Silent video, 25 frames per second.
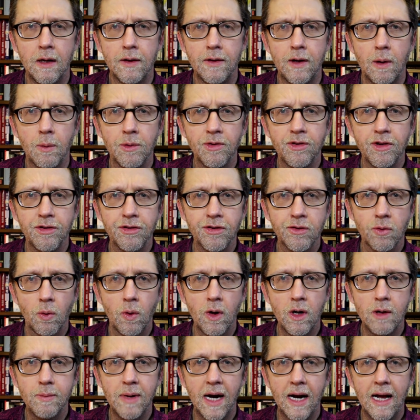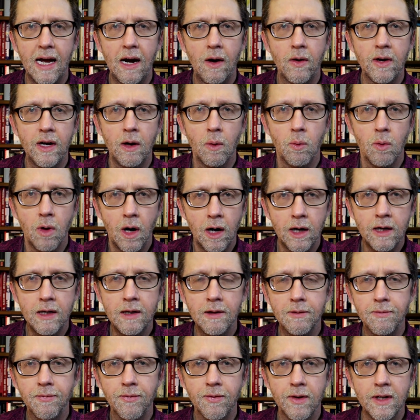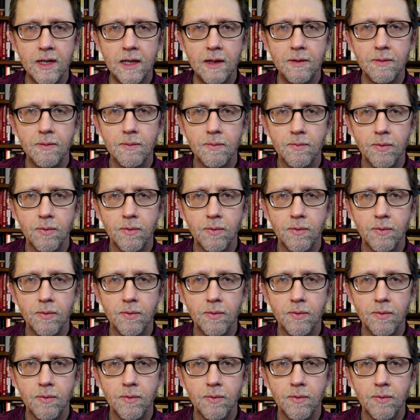there was the story about how an Iranian fleet